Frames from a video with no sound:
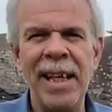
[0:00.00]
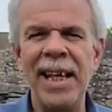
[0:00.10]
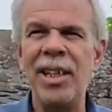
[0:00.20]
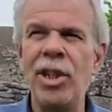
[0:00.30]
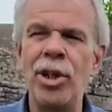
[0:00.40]

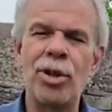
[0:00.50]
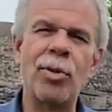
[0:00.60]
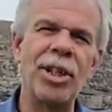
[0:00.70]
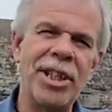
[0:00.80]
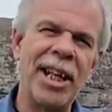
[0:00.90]
And you know, it's
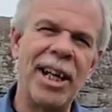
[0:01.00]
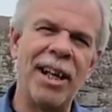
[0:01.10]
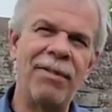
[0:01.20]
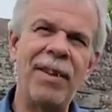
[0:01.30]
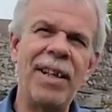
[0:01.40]
really
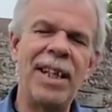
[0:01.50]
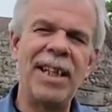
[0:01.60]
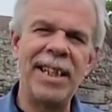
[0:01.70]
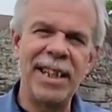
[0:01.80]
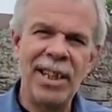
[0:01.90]
tough
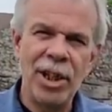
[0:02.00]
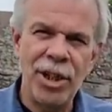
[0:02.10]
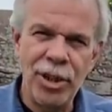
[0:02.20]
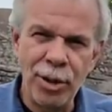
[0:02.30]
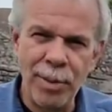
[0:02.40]
in the
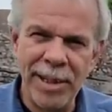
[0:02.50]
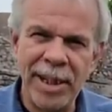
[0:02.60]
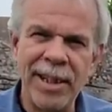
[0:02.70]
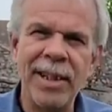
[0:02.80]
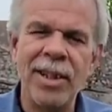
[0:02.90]

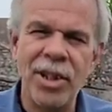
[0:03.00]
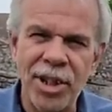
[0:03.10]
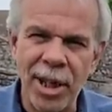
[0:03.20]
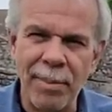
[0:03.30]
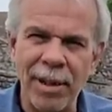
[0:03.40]
humid
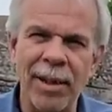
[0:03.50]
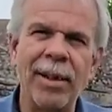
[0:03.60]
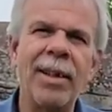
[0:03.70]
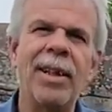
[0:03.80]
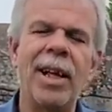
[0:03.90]
summer
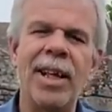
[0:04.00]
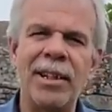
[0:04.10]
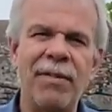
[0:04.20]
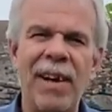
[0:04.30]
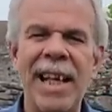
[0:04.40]
uh,
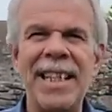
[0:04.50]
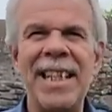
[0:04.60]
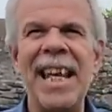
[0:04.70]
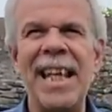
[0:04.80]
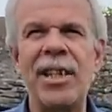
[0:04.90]
to find
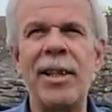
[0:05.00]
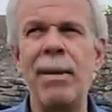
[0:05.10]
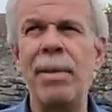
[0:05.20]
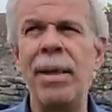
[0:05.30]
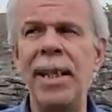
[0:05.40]
snakes.
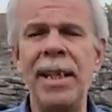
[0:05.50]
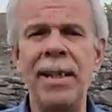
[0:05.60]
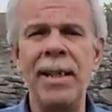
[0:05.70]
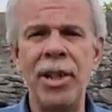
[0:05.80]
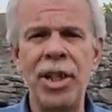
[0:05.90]
But
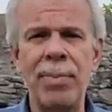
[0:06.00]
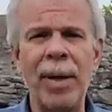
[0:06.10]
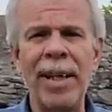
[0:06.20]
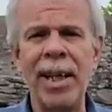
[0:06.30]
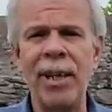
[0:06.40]
in the
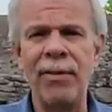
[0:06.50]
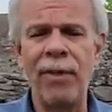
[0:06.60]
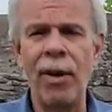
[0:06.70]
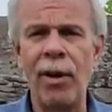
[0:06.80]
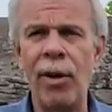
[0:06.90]
spring and the
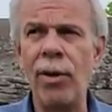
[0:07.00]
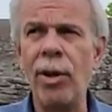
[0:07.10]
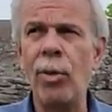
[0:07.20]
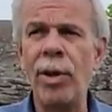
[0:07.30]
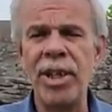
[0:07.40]
fall,
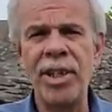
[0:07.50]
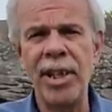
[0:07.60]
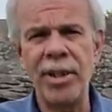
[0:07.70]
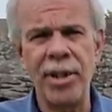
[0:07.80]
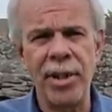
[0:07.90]
when the,
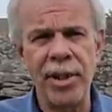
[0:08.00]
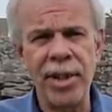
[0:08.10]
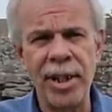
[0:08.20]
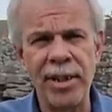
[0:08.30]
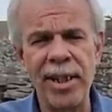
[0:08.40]
suns are,
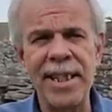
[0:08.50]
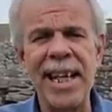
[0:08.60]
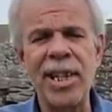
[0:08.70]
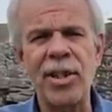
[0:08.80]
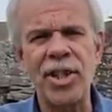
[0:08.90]
sun, the
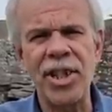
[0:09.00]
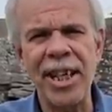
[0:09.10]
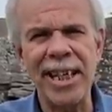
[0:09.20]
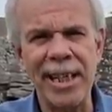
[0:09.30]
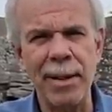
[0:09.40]
snakes are
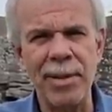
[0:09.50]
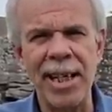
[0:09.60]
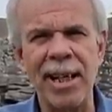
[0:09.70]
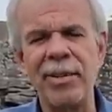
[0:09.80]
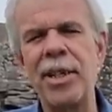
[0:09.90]
sunning
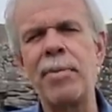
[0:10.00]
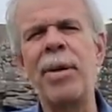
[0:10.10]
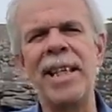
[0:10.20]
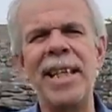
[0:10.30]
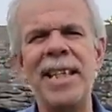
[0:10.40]
themselves, it's
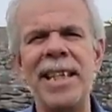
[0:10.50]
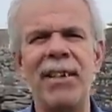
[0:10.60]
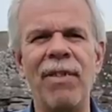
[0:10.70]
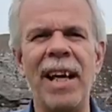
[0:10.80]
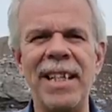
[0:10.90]
pretty easy
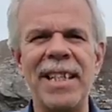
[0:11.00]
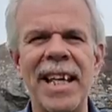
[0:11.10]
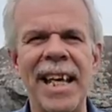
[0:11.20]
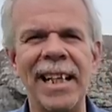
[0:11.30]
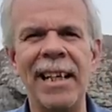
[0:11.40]
to find a
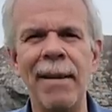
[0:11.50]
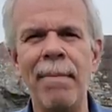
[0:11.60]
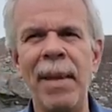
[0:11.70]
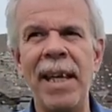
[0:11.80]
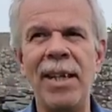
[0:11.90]
snake.
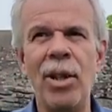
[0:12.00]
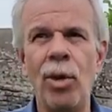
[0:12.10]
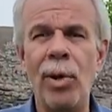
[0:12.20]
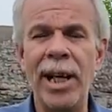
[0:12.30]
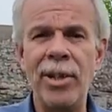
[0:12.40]
And
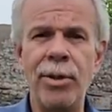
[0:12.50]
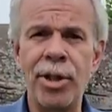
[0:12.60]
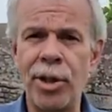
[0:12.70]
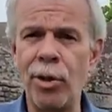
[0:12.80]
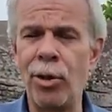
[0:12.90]
when I do
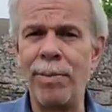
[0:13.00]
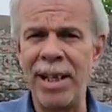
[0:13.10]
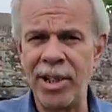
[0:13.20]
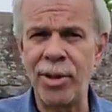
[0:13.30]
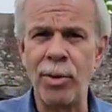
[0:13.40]
school
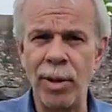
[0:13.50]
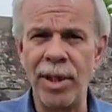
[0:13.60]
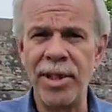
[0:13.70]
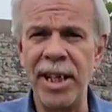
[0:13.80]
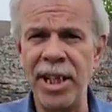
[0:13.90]
bus
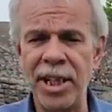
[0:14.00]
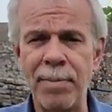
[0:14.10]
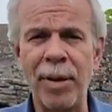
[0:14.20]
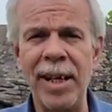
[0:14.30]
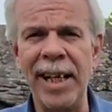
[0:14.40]
tours in the
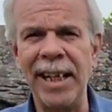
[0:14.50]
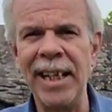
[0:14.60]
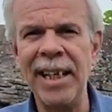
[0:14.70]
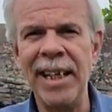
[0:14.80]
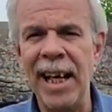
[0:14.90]
spring,
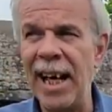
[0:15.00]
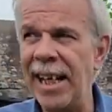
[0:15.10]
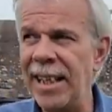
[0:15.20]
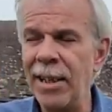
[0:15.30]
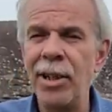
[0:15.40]

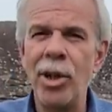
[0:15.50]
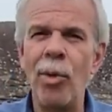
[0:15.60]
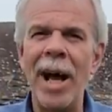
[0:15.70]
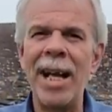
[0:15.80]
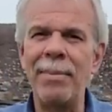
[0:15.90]
I
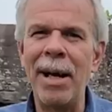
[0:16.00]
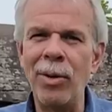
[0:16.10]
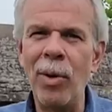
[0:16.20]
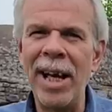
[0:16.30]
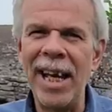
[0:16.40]
go out of my
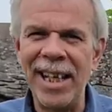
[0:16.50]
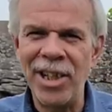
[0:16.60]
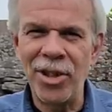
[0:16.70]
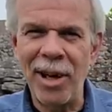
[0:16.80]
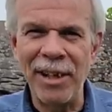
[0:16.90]
way
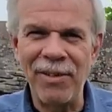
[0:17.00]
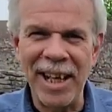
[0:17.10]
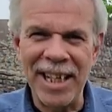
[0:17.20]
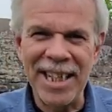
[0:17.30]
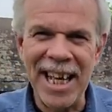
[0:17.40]
to try to
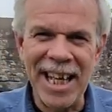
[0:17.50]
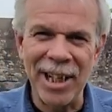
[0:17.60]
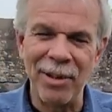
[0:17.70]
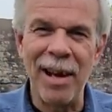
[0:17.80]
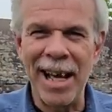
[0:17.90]
find a snake
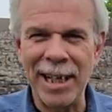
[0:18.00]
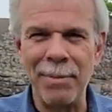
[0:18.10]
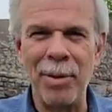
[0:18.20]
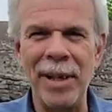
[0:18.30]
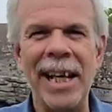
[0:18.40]
in a rock
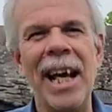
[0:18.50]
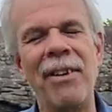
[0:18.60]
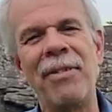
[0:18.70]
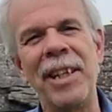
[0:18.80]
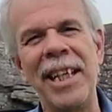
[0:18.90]
and point it
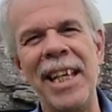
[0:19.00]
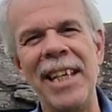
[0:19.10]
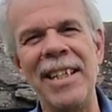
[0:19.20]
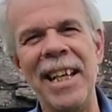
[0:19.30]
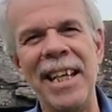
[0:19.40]
out for the
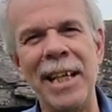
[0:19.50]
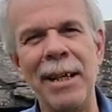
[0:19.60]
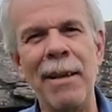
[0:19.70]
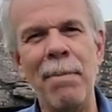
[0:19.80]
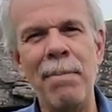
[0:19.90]
kids, and they get a
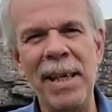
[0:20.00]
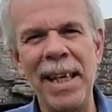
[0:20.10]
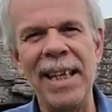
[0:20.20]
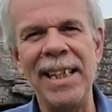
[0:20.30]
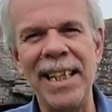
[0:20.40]

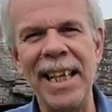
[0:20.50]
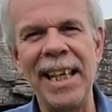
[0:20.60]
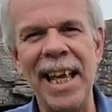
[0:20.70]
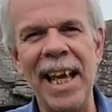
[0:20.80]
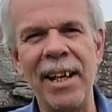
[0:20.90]
big
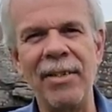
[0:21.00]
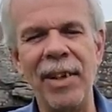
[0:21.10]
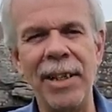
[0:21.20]
kick out of